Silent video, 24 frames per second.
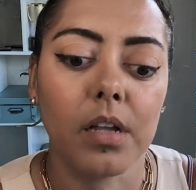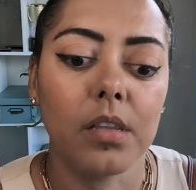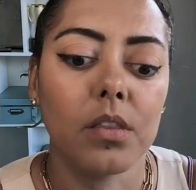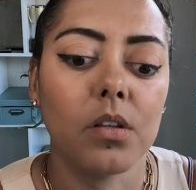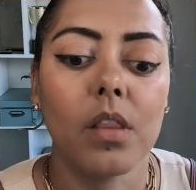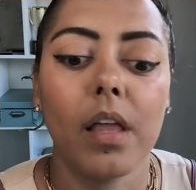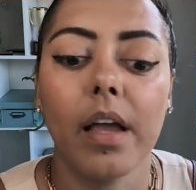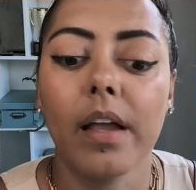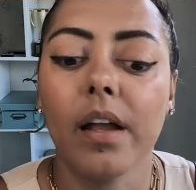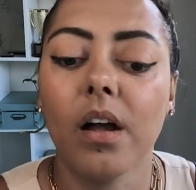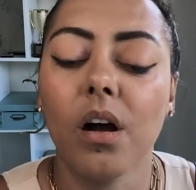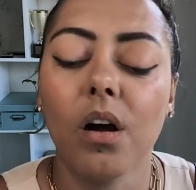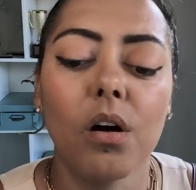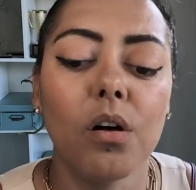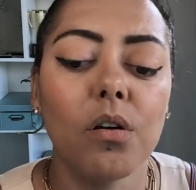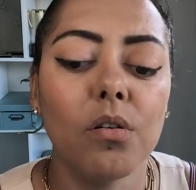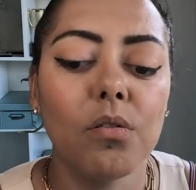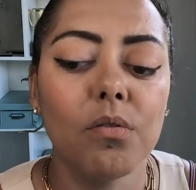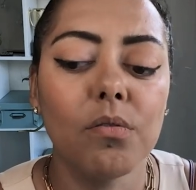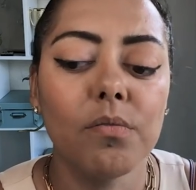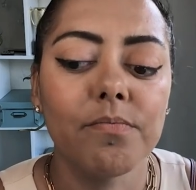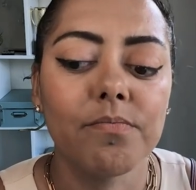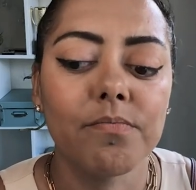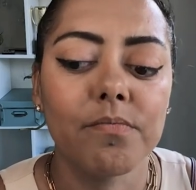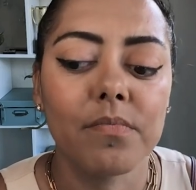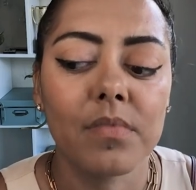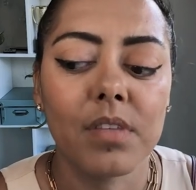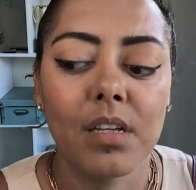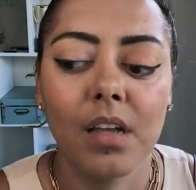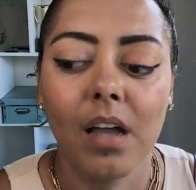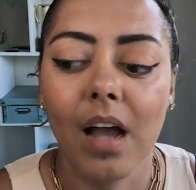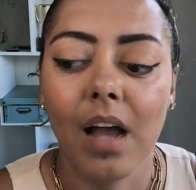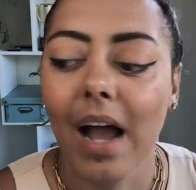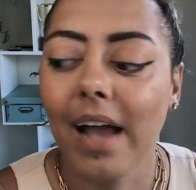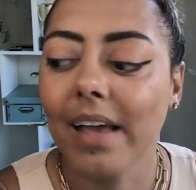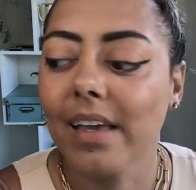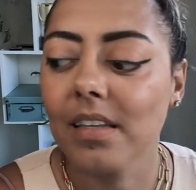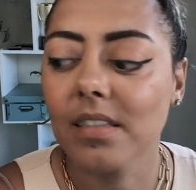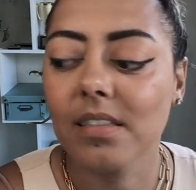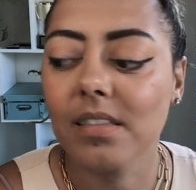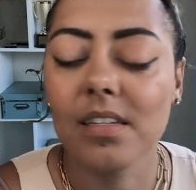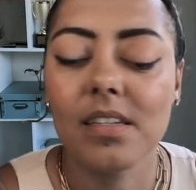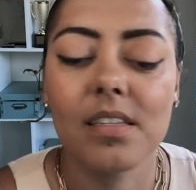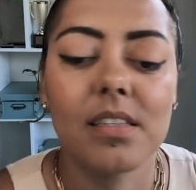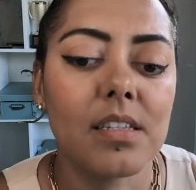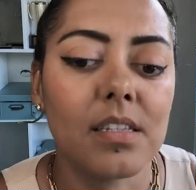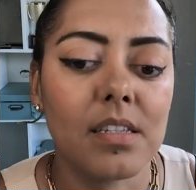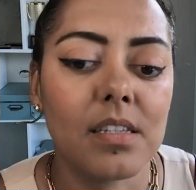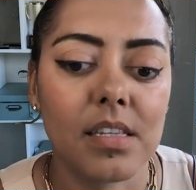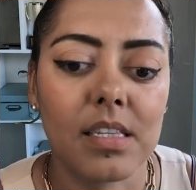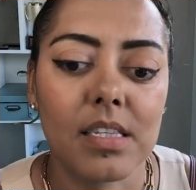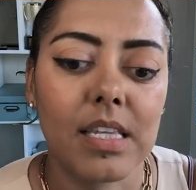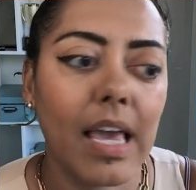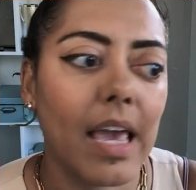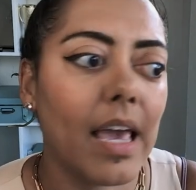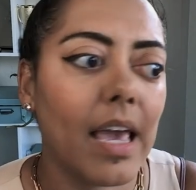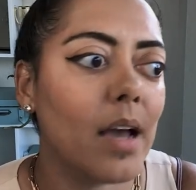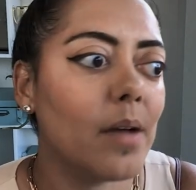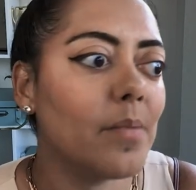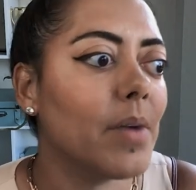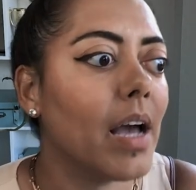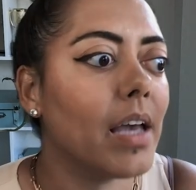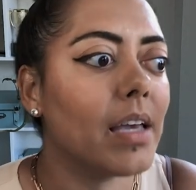And they're like, oh, I guess this is a scam.